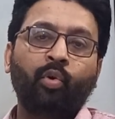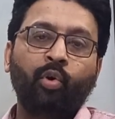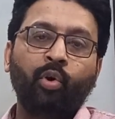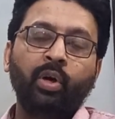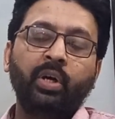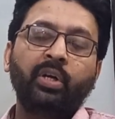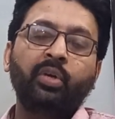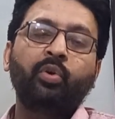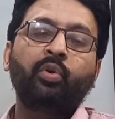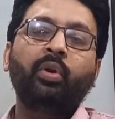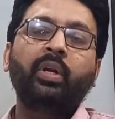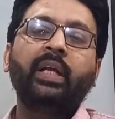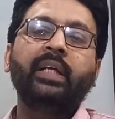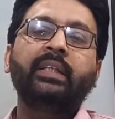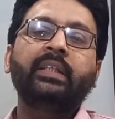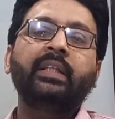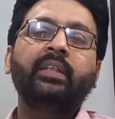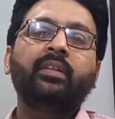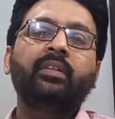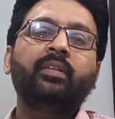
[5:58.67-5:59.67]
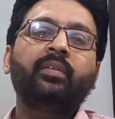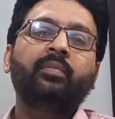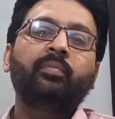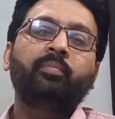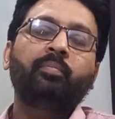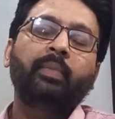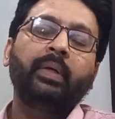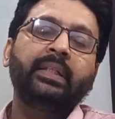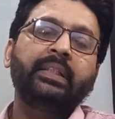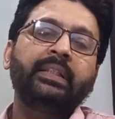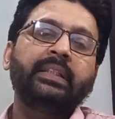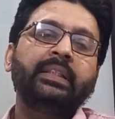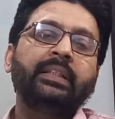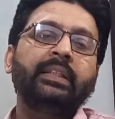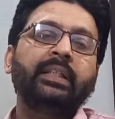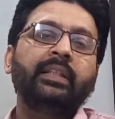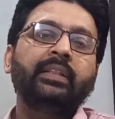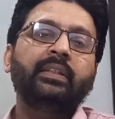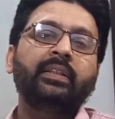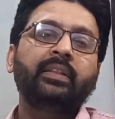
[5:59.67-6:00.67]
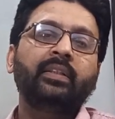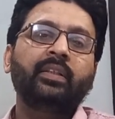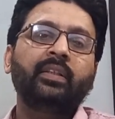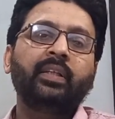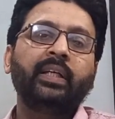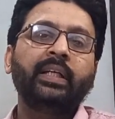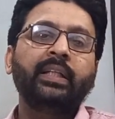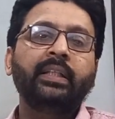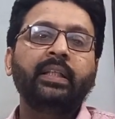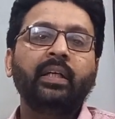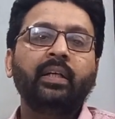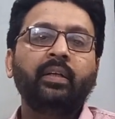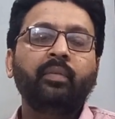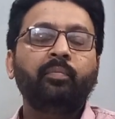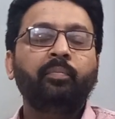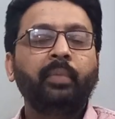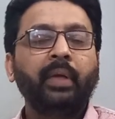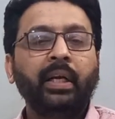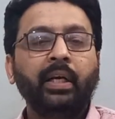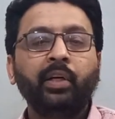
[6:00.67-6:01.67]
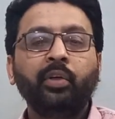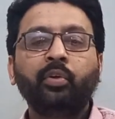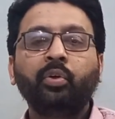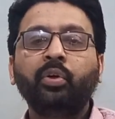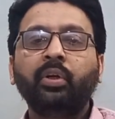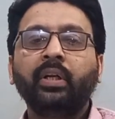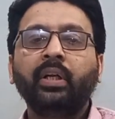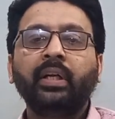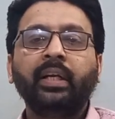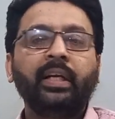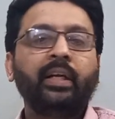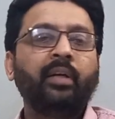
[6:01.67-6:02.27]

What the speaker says: old collagen persistence in the periodontal